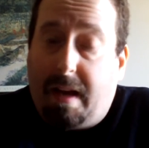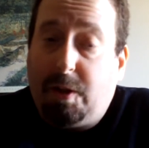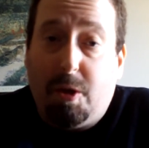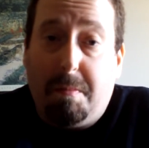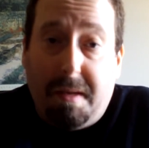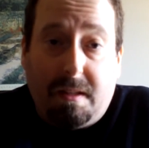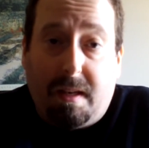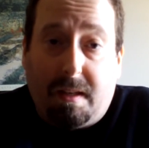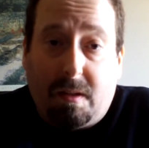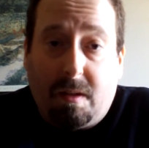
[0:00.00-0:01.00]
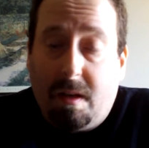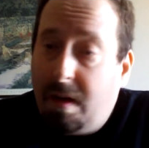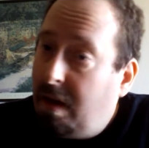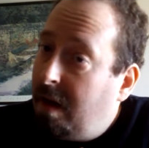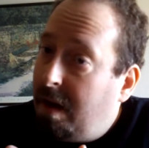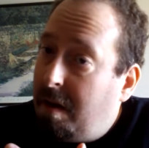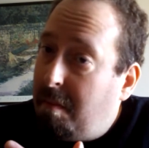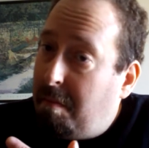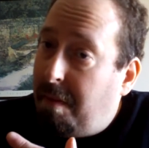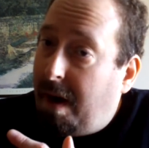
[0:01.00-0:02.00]
That's your business.
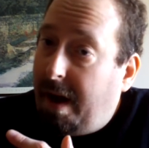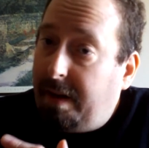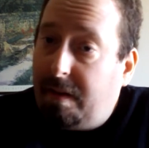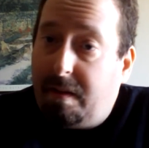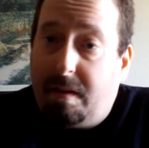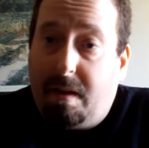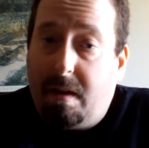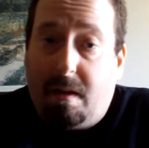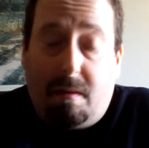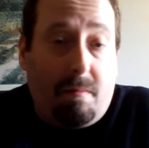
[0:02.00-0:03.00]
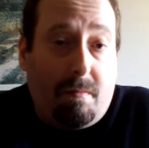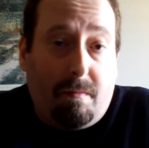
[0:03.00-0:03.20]
But you know,